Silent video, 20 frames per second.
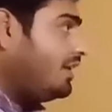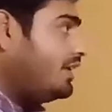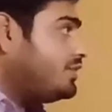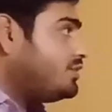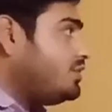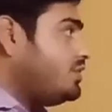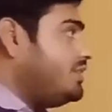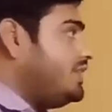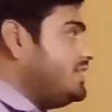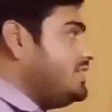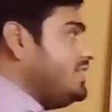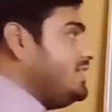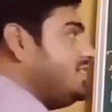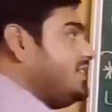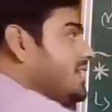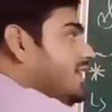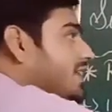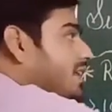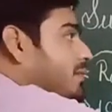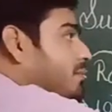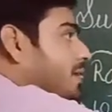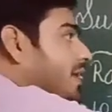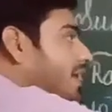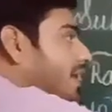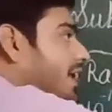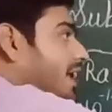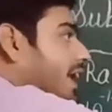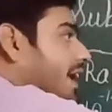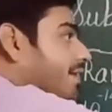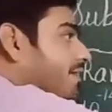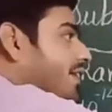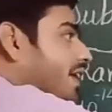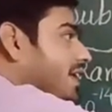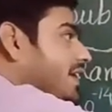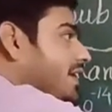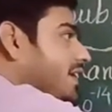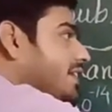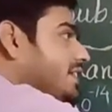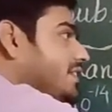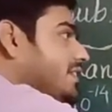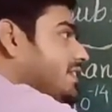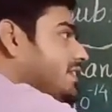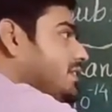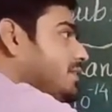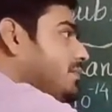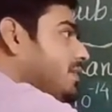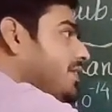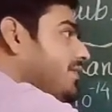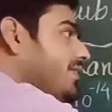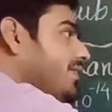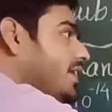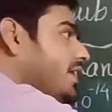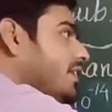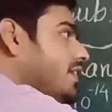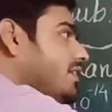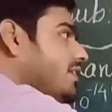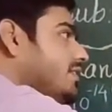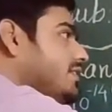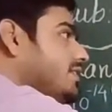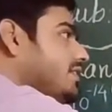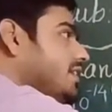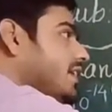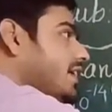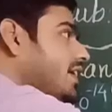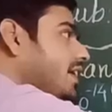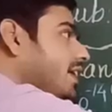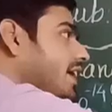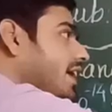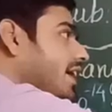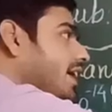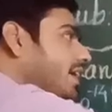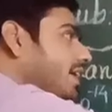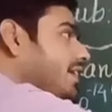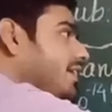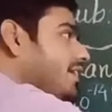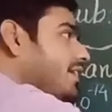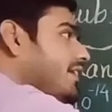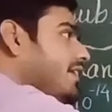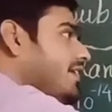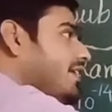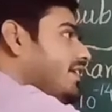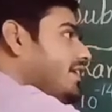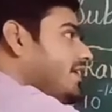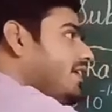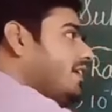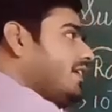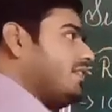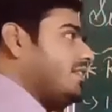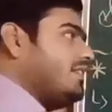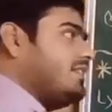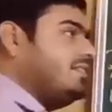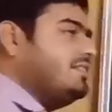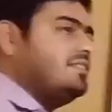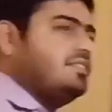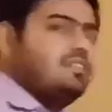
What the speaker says: So this is nothing but average distance between sun and earth.